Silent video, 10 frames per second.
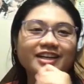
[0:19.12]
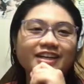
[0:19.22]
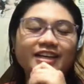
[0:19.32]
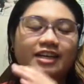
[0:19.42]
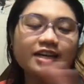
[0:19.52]

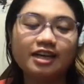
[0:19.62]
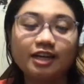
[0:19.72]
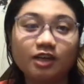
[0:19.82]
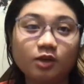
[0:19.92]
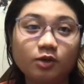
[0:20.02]

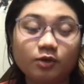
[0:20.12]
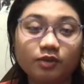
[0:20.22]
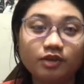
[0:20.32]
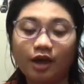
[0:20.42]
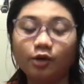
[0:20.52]
Hello,
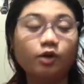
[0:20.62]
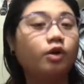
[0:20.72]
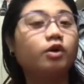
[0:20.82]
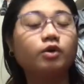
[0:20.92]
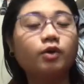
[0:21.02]
I don't
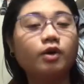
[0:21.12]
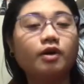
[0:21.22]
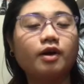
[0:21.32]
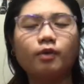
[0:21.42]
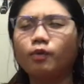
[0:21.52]
know
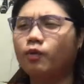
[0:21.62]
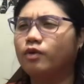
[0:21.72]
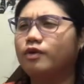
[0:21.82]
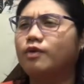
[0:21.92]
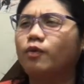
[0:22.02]

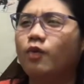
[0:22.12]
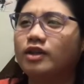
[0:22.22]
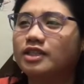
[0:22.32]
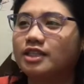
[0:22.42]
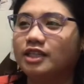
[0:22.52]

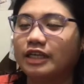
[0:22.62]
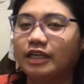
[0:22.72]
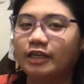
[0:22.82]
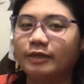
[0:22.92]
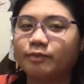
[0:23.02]
what's
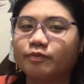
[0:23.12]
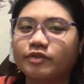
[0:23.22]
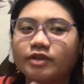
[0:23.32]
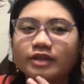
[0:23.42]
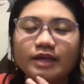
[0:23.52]
the
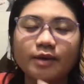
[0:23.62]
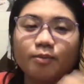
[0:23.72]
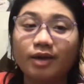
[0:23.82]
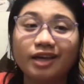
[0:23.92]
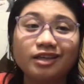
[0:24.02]

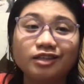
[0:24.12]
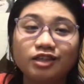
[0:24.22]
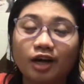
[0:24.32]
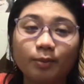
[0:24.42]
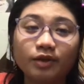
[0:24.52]
main
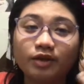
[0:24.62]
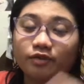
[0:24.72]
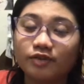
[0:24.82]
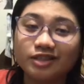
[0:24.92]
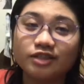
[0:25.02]
topic
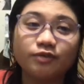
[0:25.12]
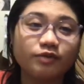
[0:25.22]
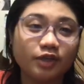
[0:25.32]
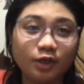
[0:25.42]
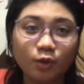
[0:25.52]
of this
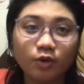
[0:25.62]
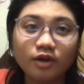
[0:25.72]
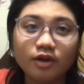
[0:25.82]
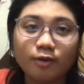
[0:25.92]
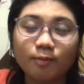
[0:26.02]
video,
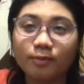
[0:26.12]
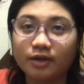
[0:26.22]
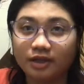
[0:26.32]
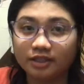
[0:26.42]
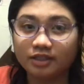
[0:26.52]

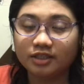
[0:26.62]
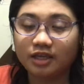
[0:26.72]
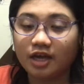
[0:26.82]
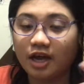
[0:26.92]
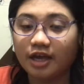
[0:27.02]
but
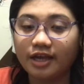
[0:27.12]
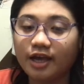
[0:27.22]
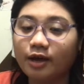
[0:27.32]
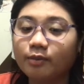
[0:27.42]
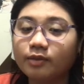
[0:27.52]
I
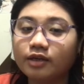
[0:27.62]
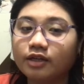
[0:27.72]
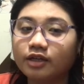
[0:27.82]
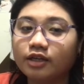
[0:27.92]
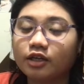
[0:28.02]

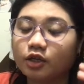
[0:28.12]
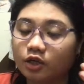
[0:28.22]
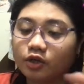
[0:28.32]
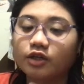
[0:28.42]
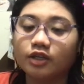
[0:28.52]
am
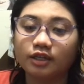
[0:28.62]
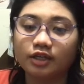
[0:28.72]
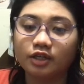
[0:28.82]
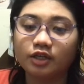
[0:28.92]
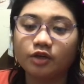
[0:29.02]

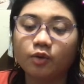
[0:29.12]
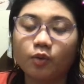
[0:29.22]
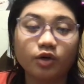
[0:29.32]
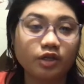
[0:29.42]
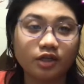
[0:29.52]
currently
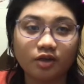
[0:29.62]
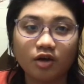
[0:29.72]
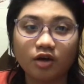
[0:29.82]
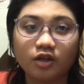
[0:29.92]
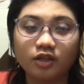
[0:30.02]
working
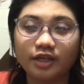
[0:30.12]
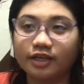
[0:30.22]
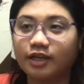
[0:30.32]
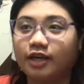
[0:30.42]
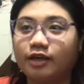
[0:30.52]
on like
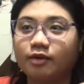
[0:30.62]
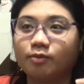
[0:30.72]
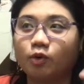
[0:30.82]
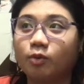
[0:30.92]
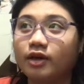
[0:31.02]
a
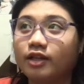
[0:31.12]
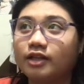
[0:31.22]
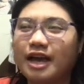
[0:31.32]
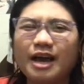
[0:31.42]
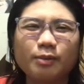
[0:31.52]

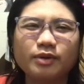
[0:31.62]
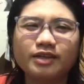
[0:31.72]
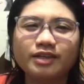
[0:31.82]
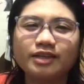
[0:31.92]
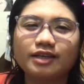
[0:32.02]
mobile app,
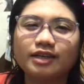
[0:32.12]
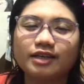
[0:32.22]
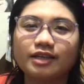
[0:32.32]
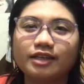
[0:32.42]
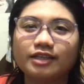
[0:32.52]

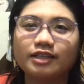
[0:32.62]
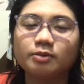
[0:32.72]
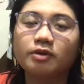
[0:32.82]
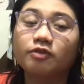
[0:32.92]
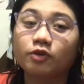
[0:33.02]
and
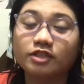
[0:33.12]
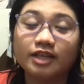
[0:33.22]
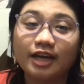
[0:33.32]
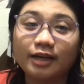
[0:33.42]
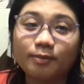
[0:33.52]
it's my first
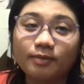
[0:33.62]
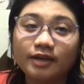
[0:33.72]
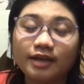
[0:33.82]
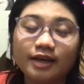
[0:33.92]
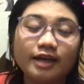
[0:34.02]
time
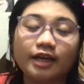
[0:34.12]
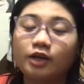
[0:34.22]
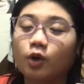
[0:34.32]
and I